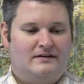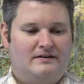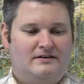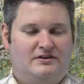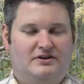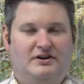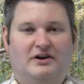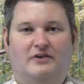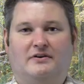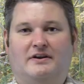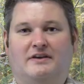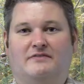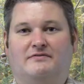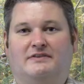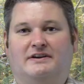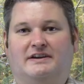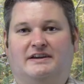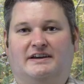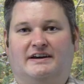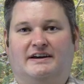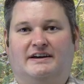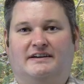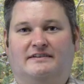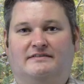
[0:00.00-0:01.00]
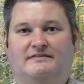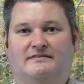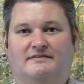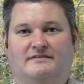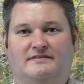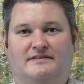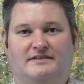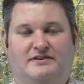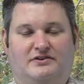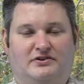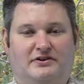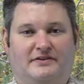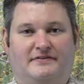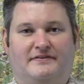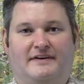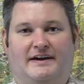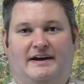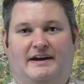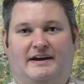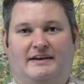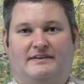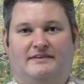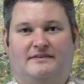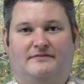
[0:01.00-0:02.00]
you don't even get the good
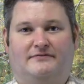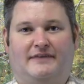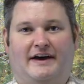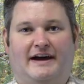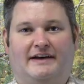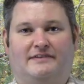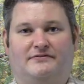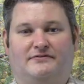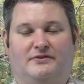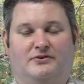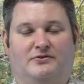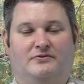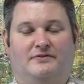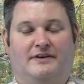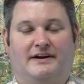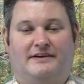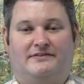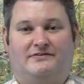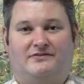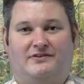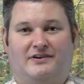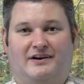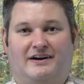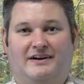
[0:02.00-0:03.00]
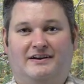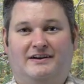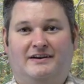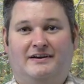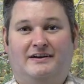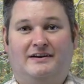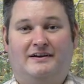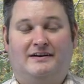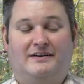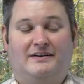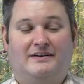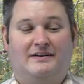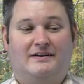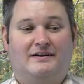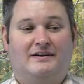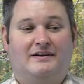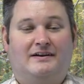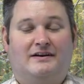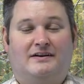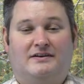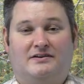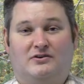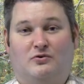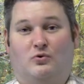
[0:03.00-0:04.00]
thing at the fast food restaurant.
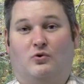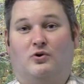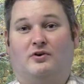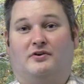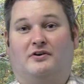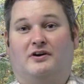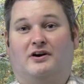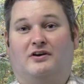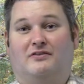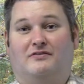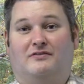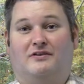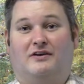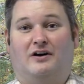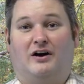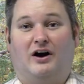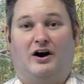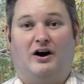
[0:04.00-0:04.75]
You order off